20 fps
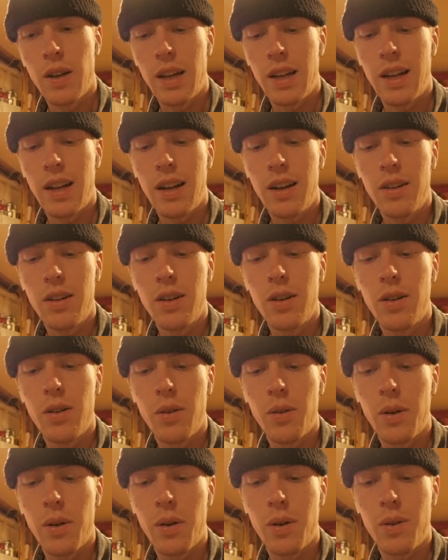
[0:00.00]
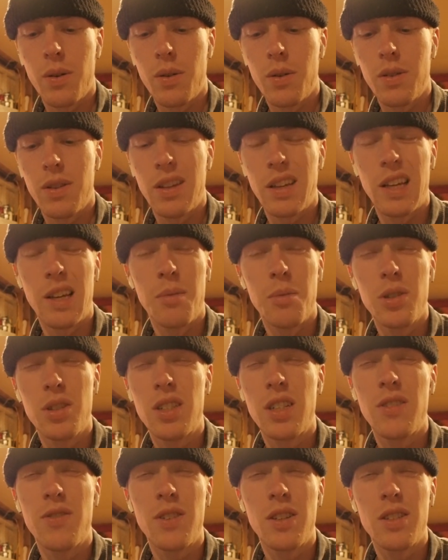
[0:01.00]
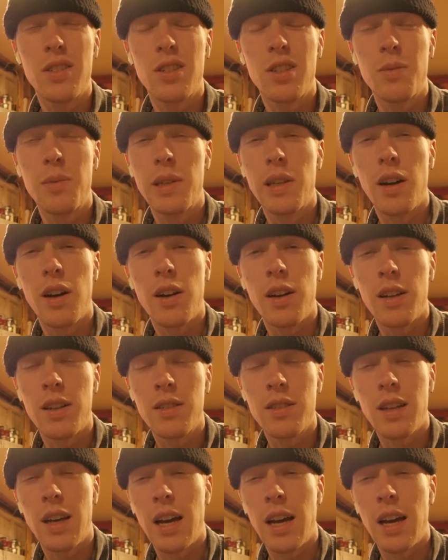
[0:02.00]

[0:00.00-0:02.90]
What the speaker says: And I don't know the image difference, to be honest.